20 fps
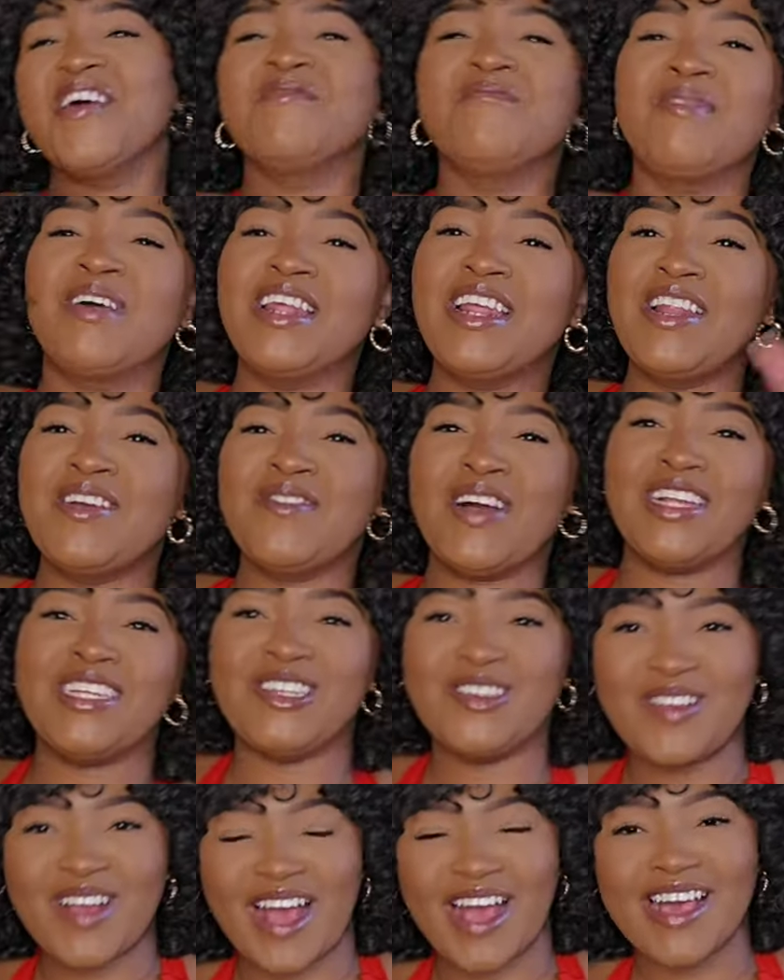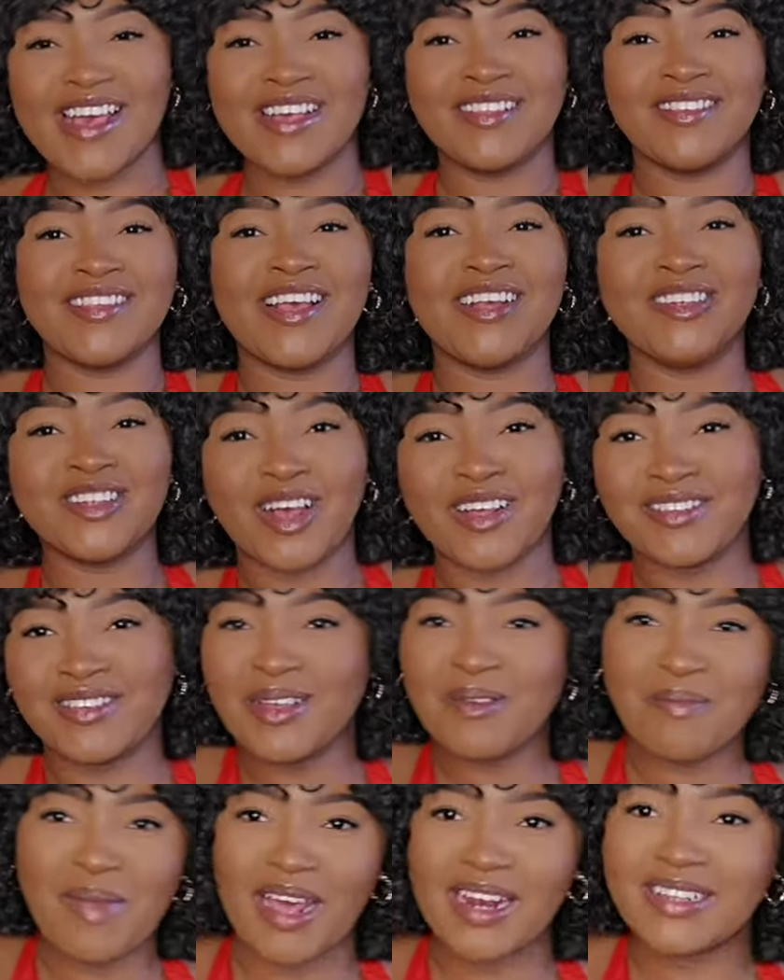But anyways, you guys, as y'all
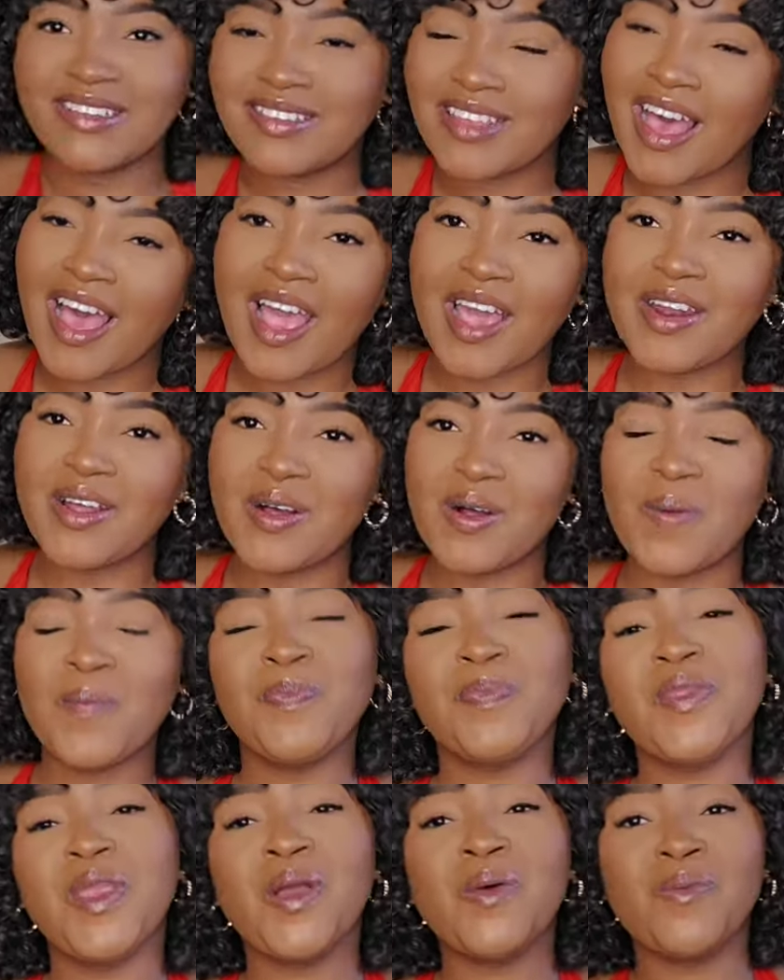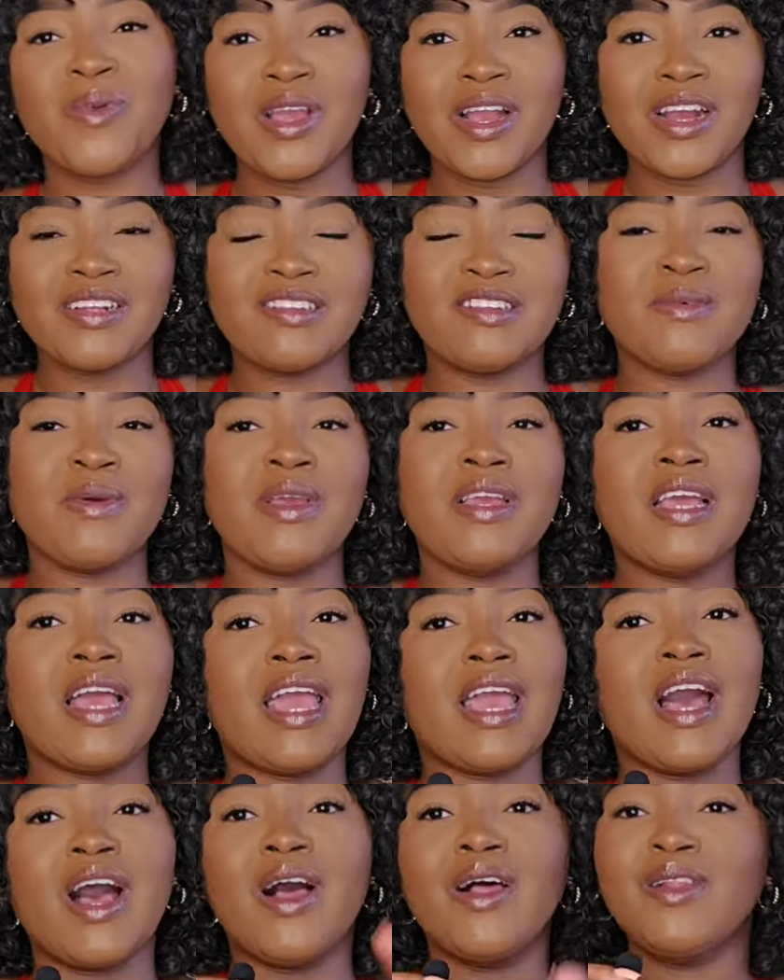seen by the title, we are doing
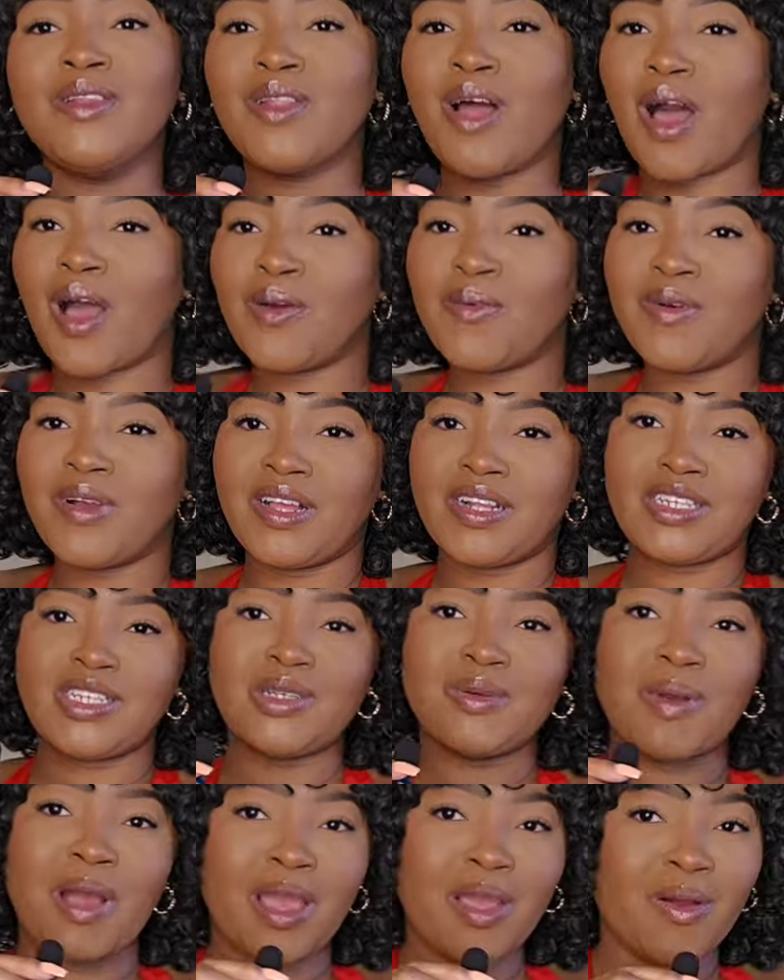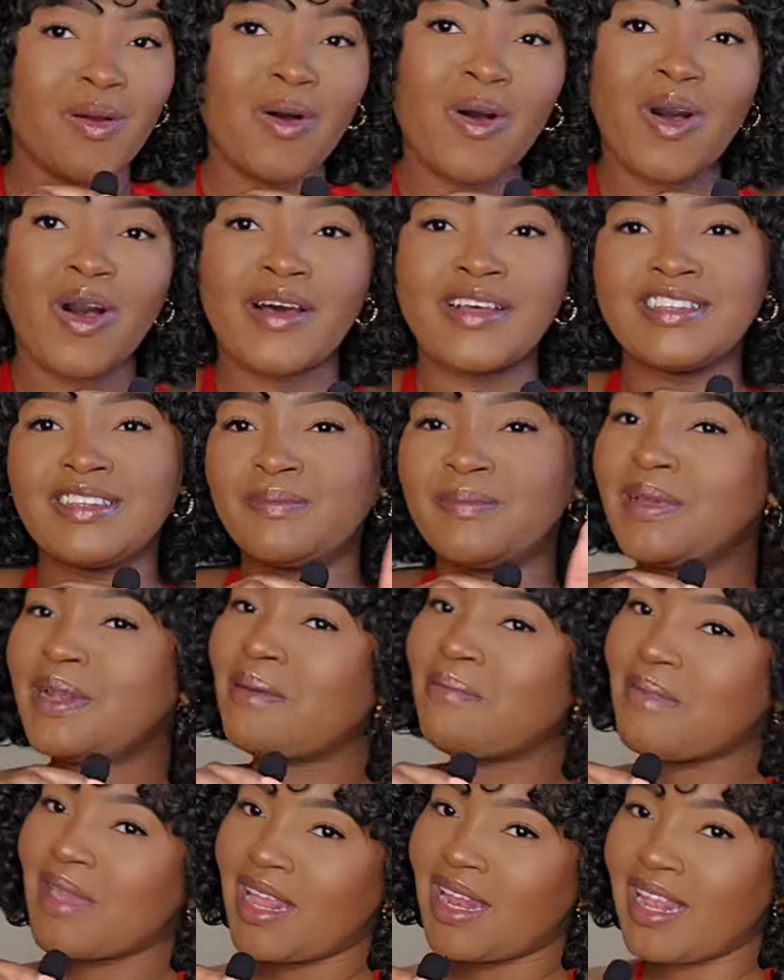a Halara try on haul. It's been
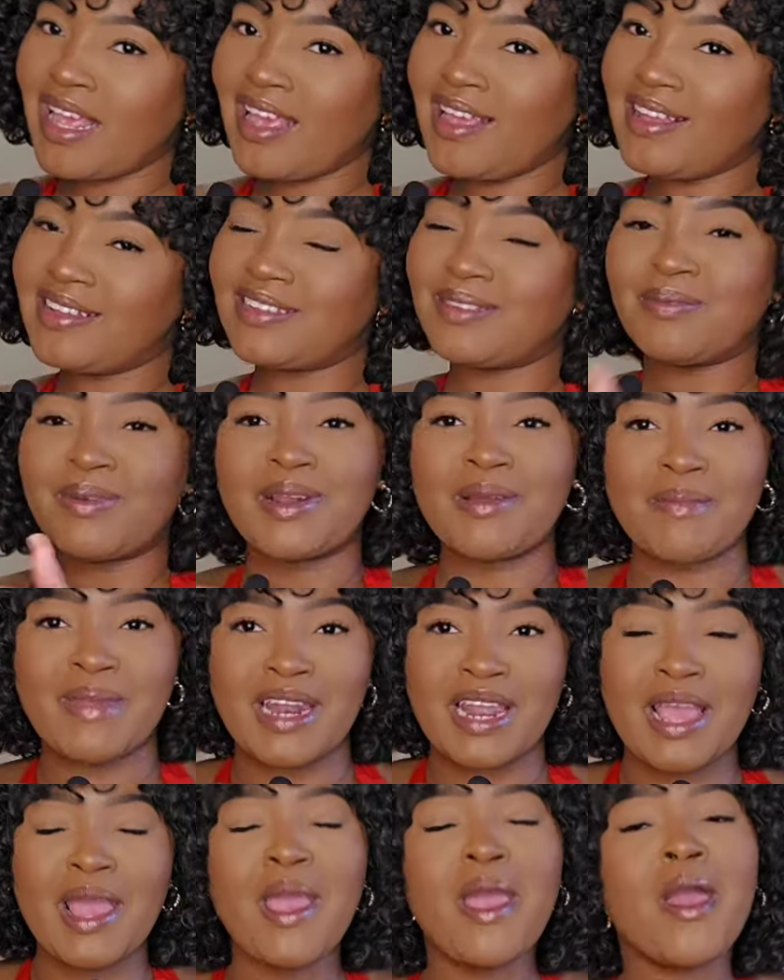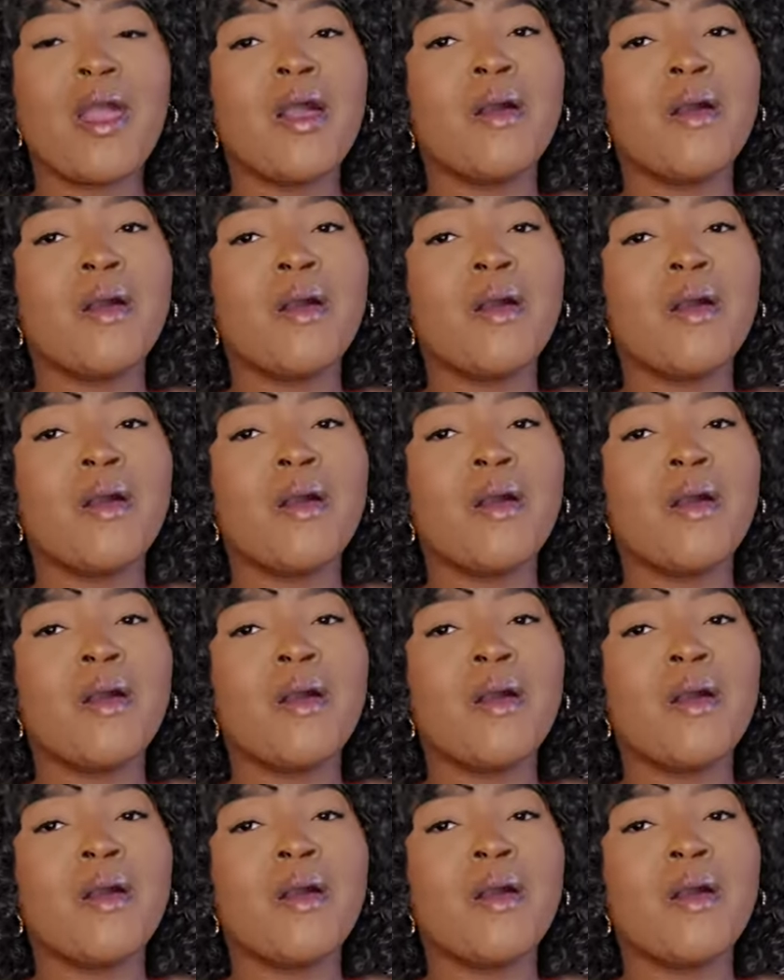a minute. It's been a minute.